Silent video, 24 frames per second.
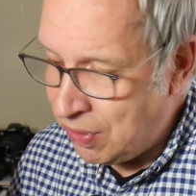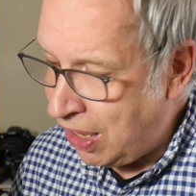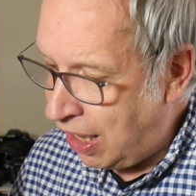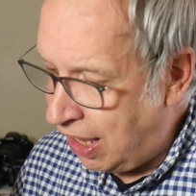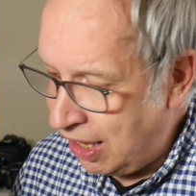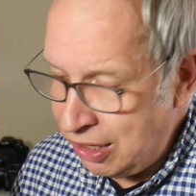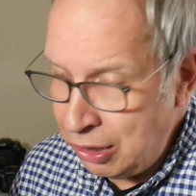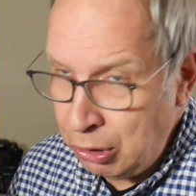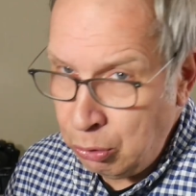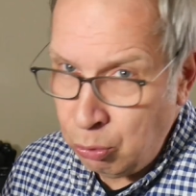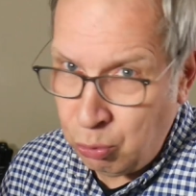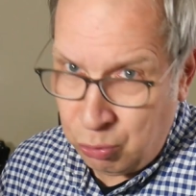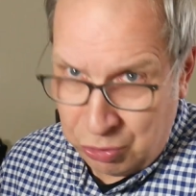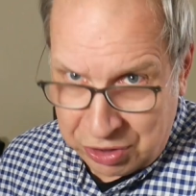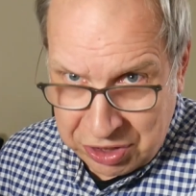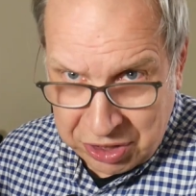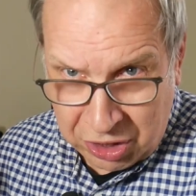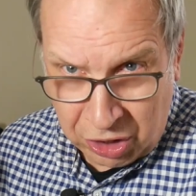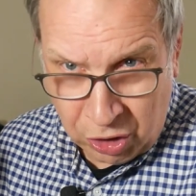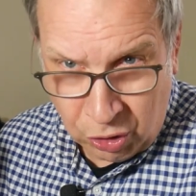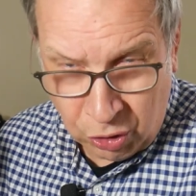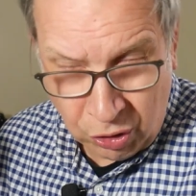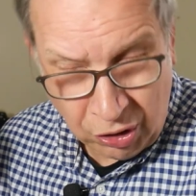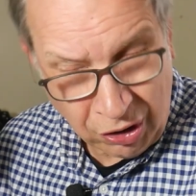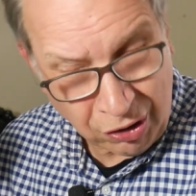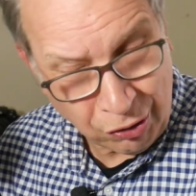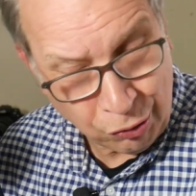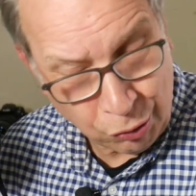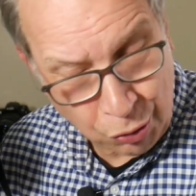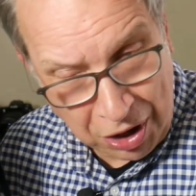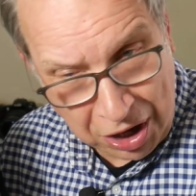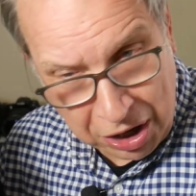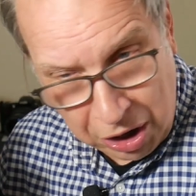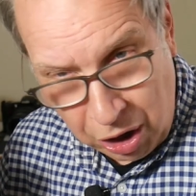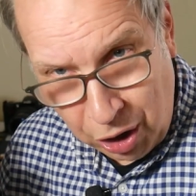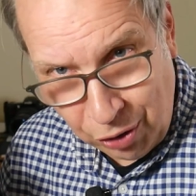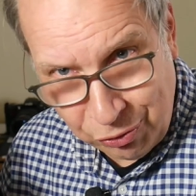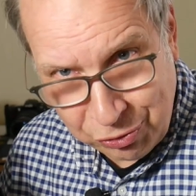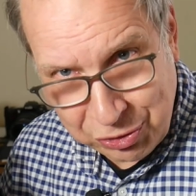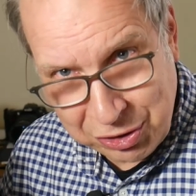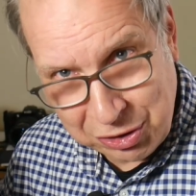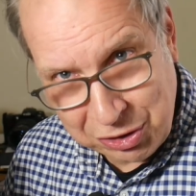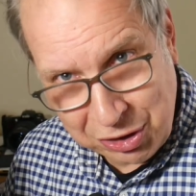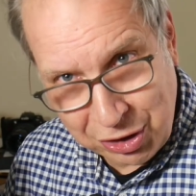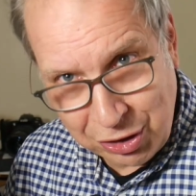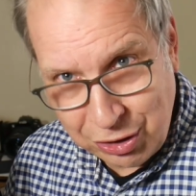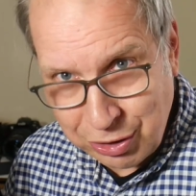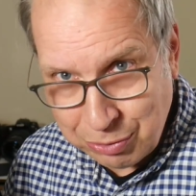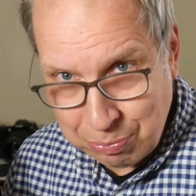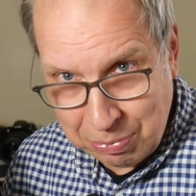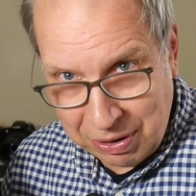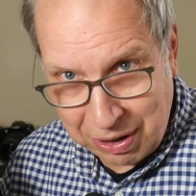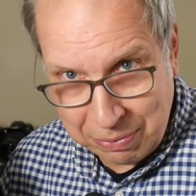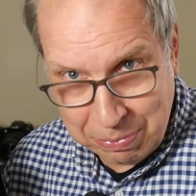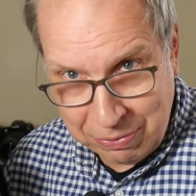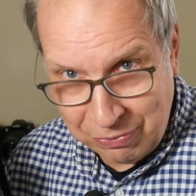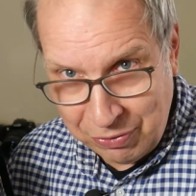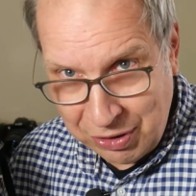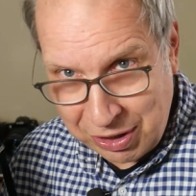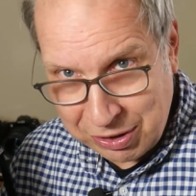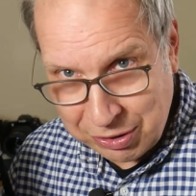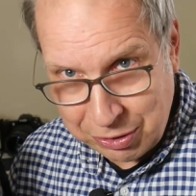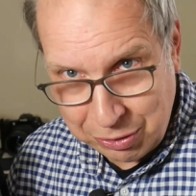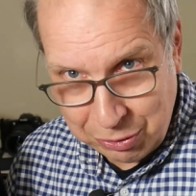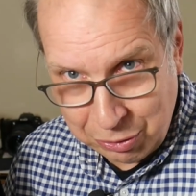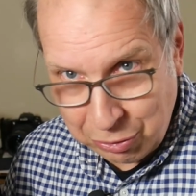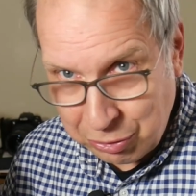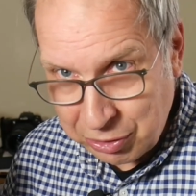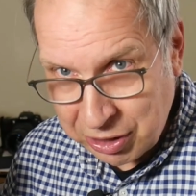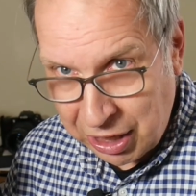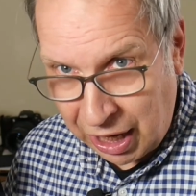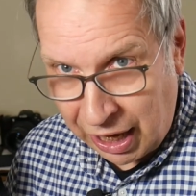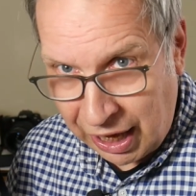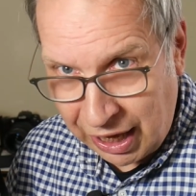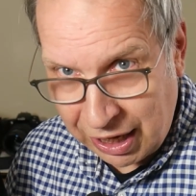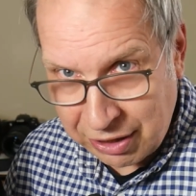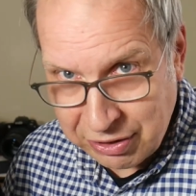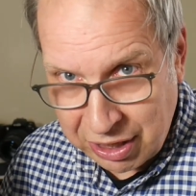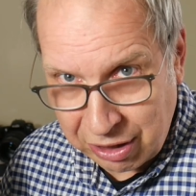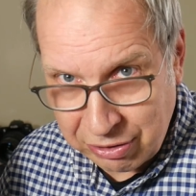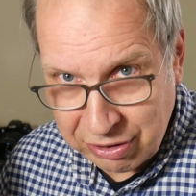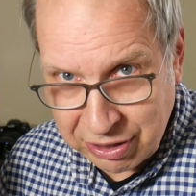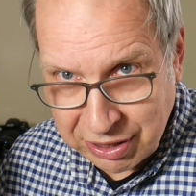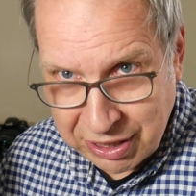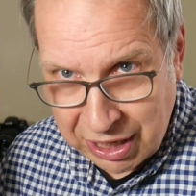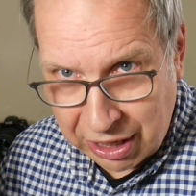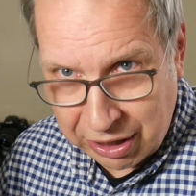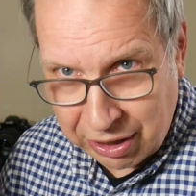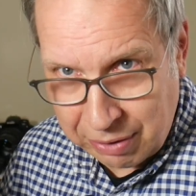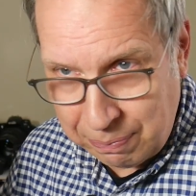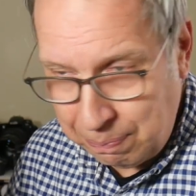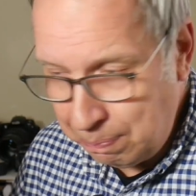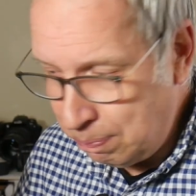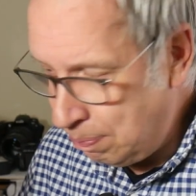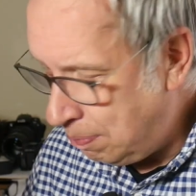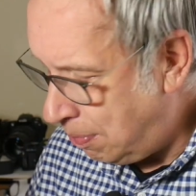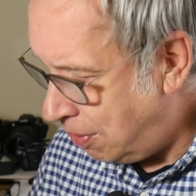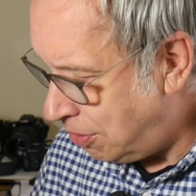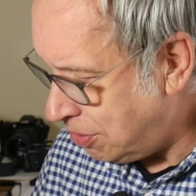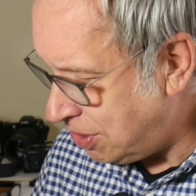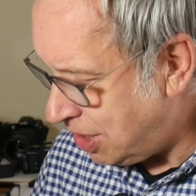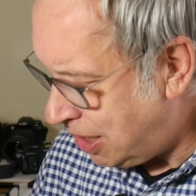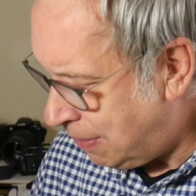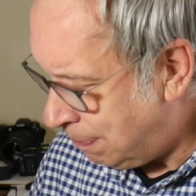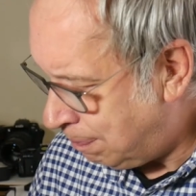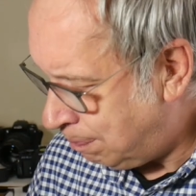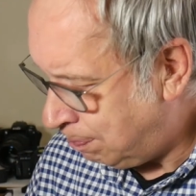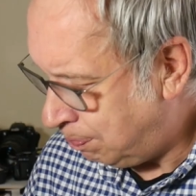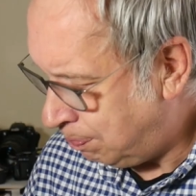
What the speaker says: and was quite often used by professionals as a second body.